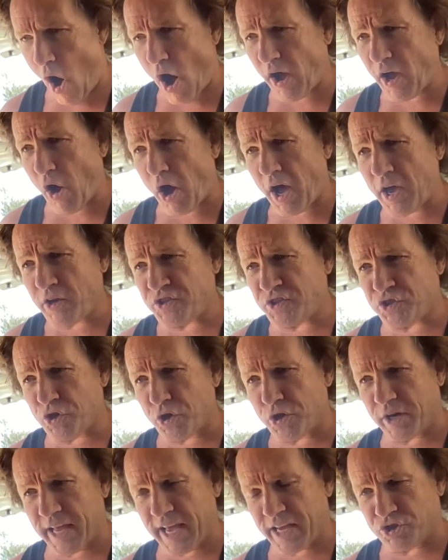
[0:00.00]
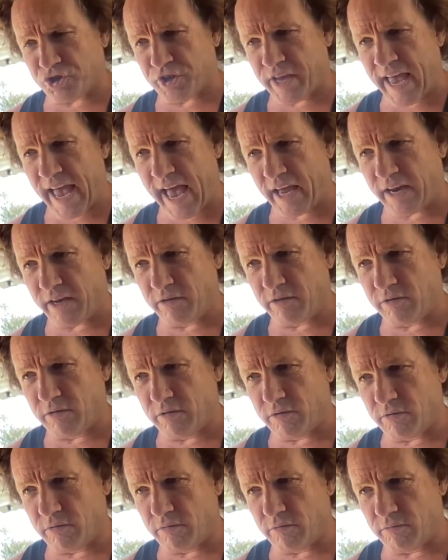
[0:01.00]
I, I, certainly actually had,
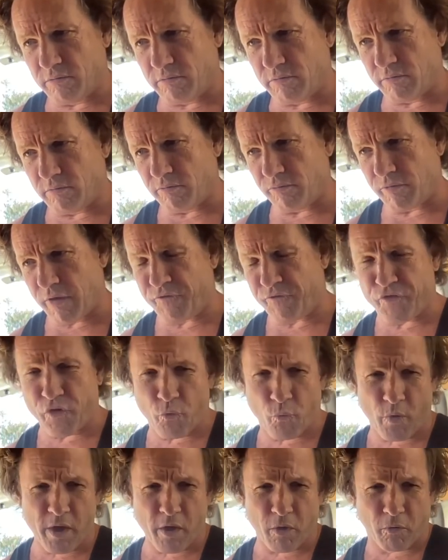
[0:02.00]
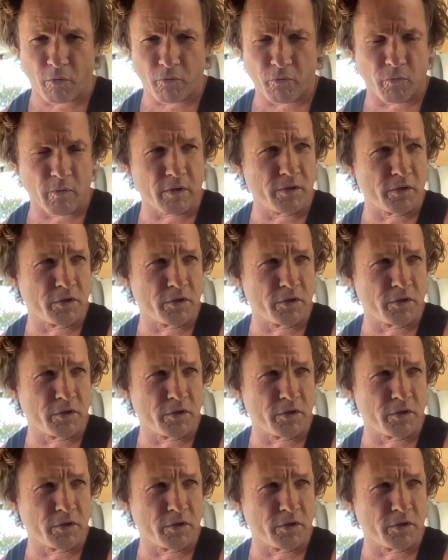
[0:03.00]
if you will,